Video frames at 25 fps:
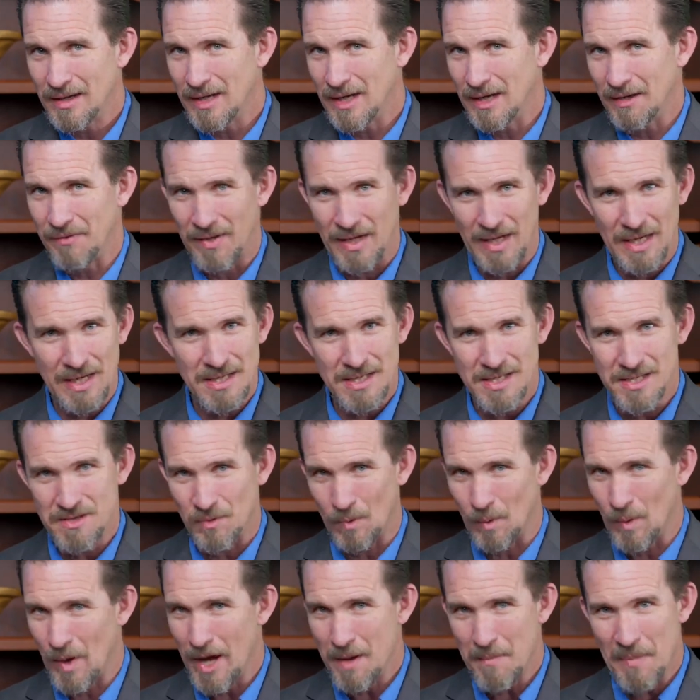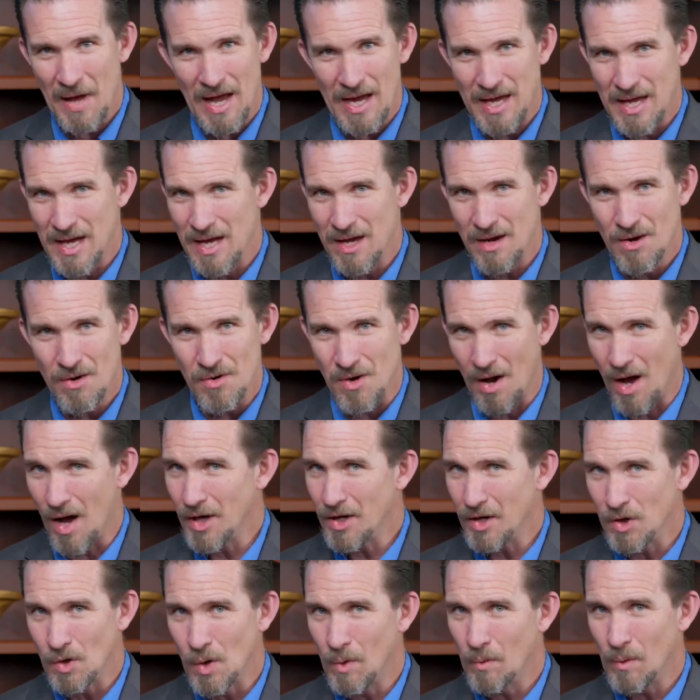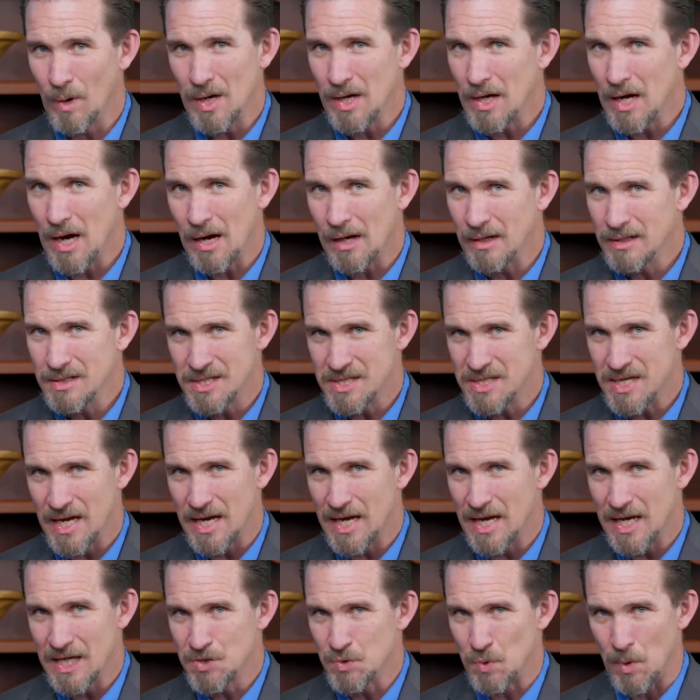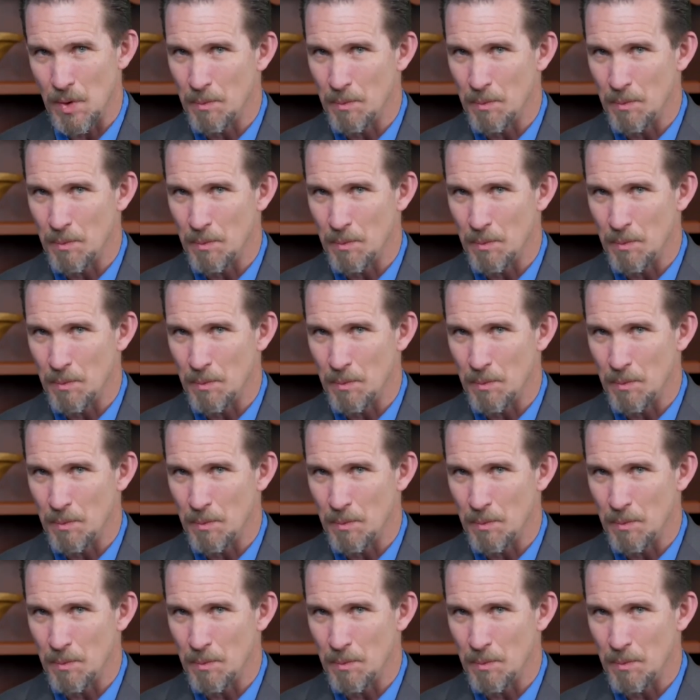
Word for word: if he's way back here, not doing what God says,